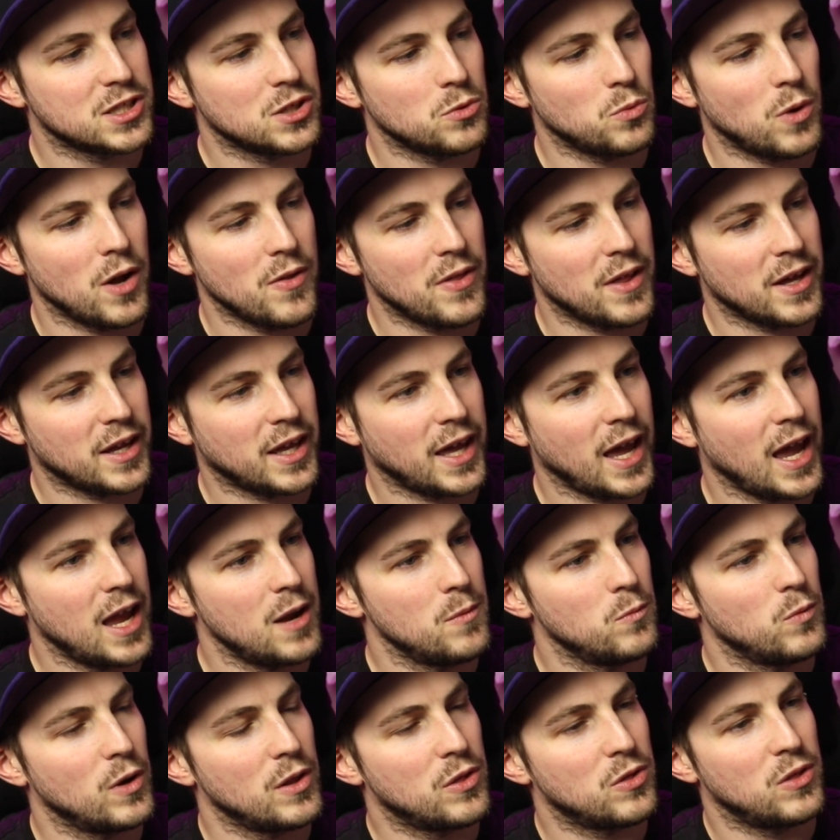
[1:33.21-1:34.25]
the one that
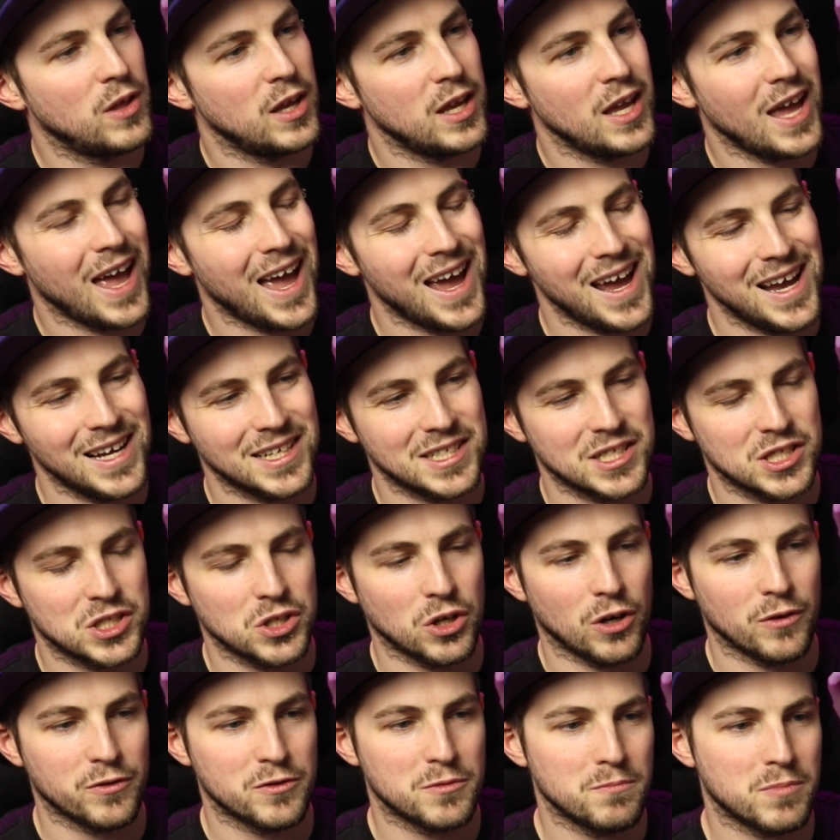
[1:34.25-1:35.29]
came with the
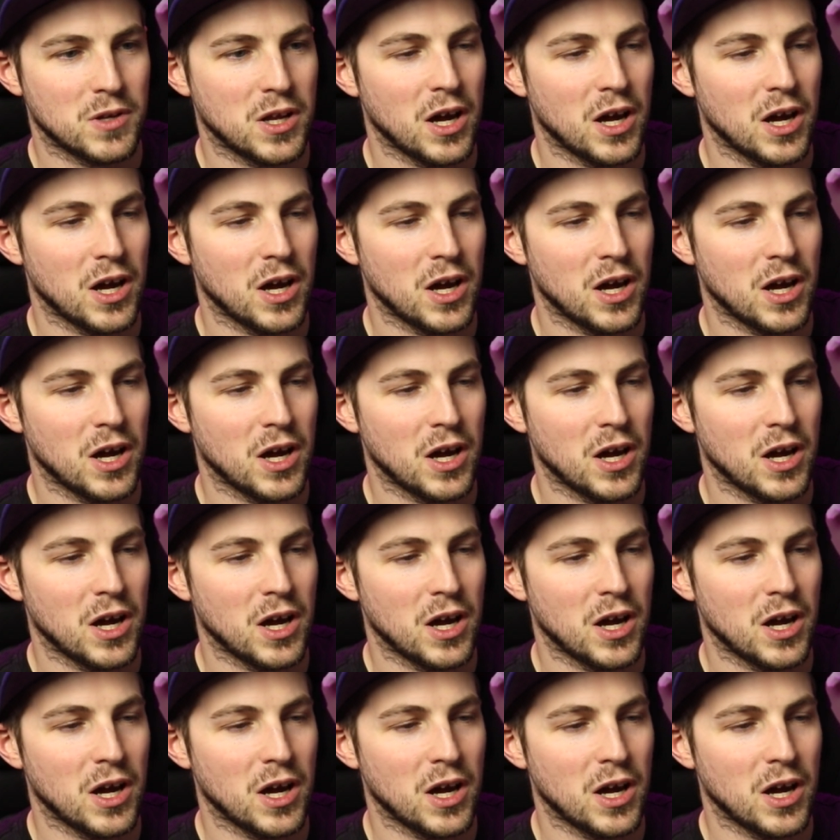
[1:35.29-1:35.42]
Airsoft